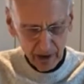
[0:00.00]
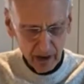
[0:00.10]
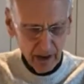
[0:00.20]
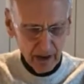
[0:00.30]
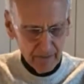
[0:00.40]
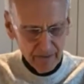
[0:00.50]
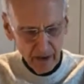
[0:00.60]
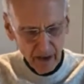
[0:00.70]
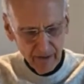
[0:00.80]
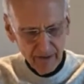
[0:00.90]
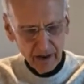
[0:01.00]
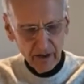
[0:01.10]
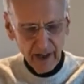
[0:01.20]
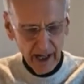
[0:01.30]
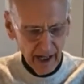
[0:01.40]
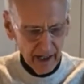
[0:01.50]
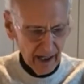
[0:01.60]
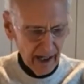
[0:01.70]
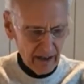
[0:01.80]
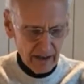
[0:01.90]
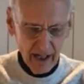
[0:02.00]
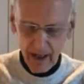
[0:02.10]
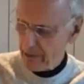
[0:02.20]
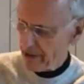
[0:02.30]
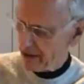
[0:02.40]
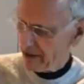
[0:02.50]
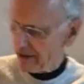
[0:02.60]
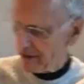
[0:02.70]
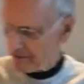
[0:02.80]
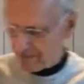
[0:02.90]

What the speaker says: could have figured that out ahead of time, but I didn't.